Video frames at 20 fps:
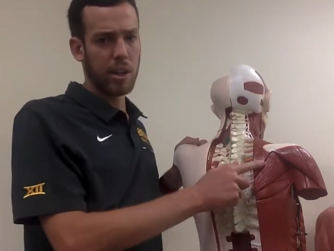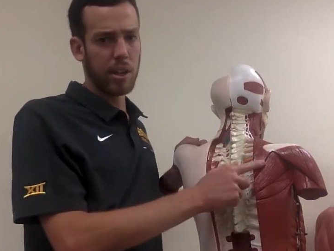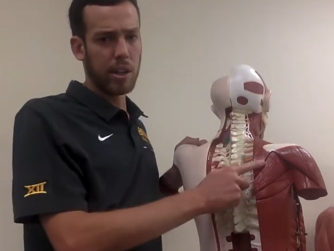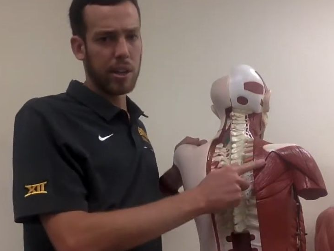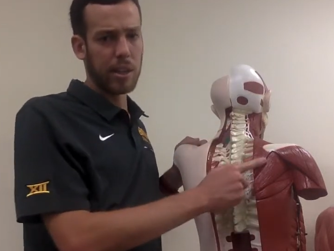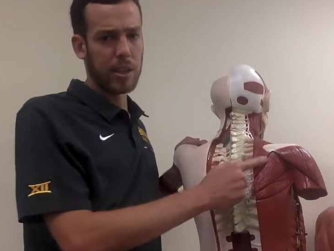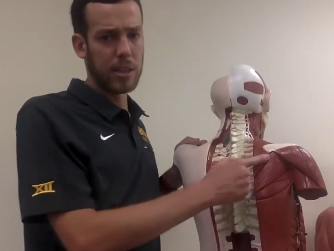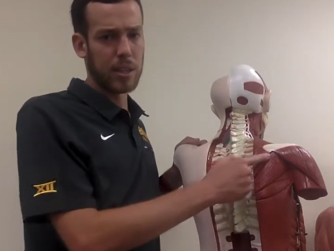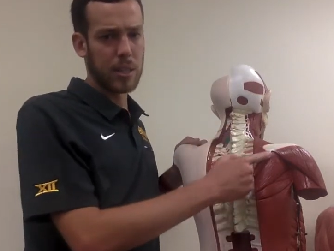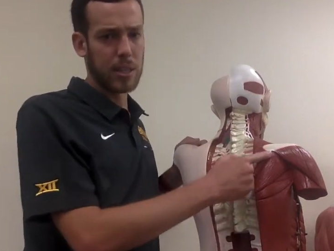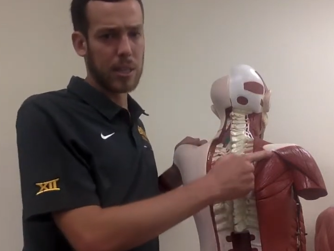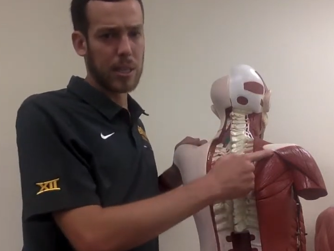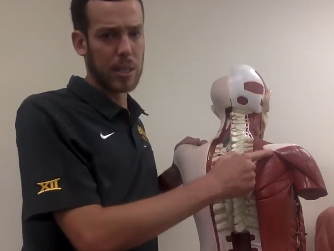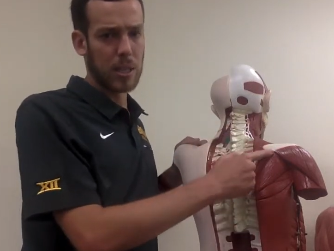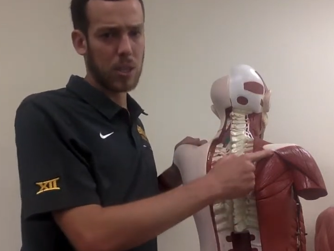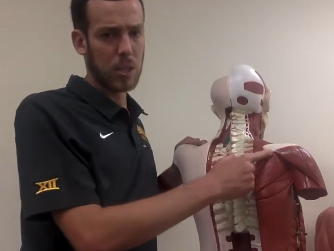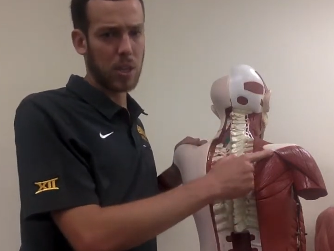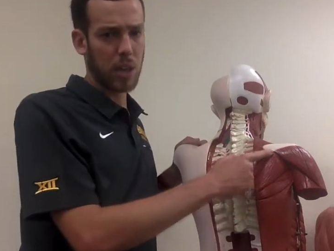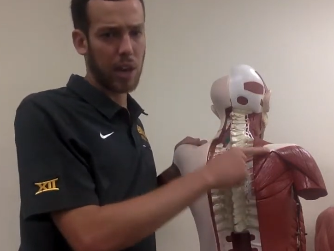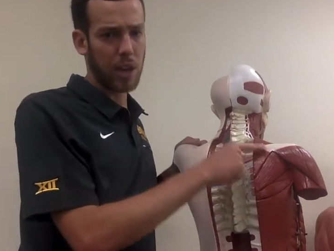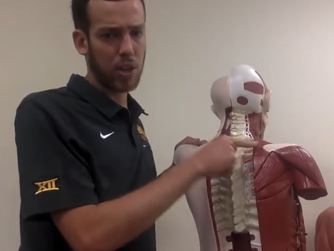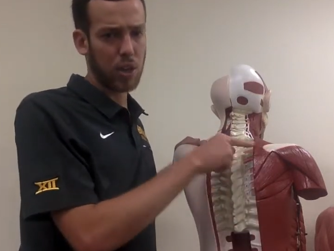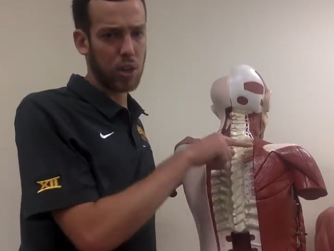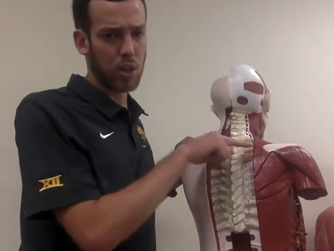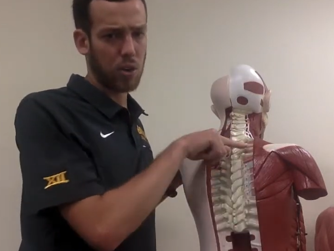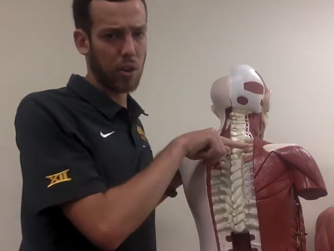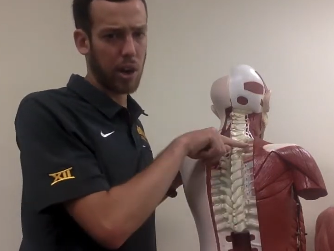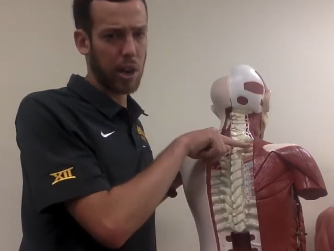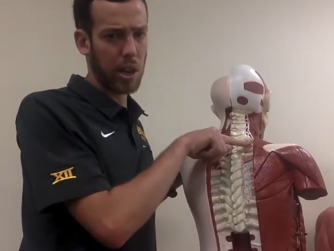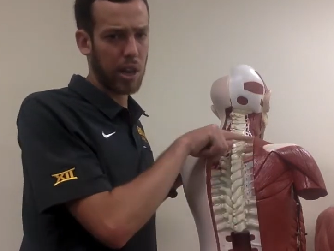is this section
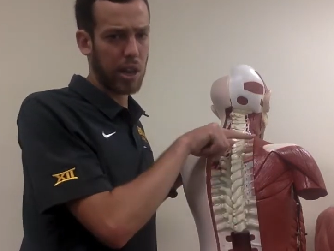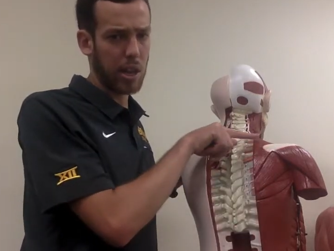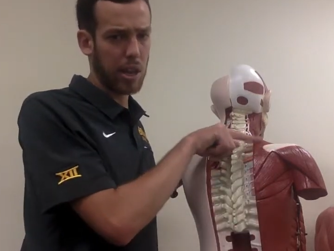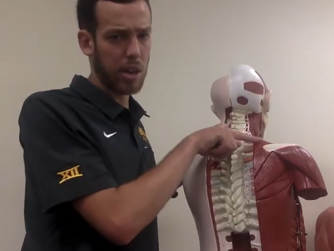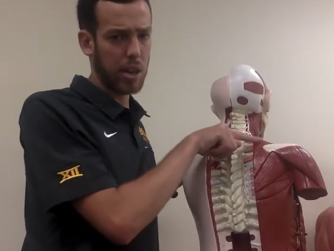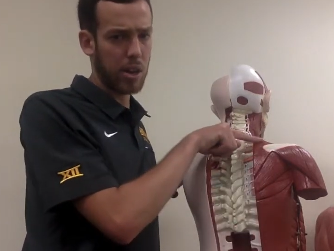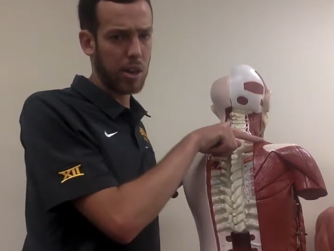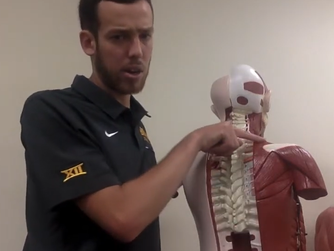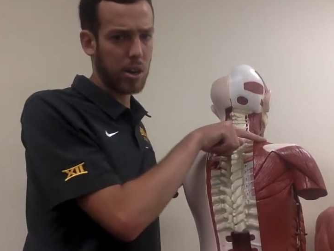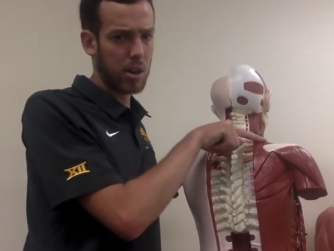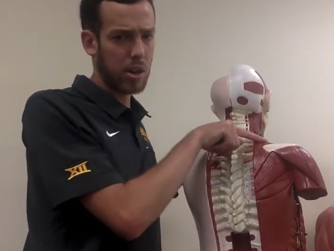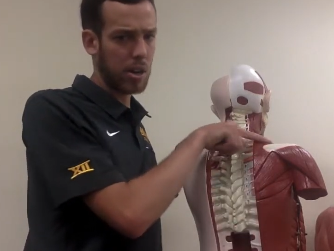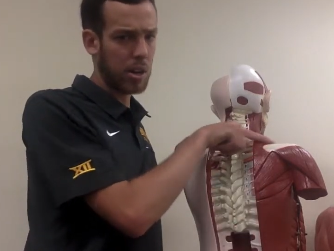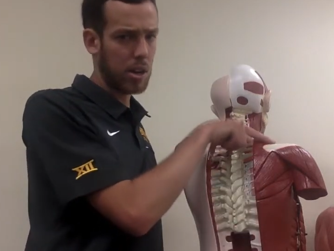right here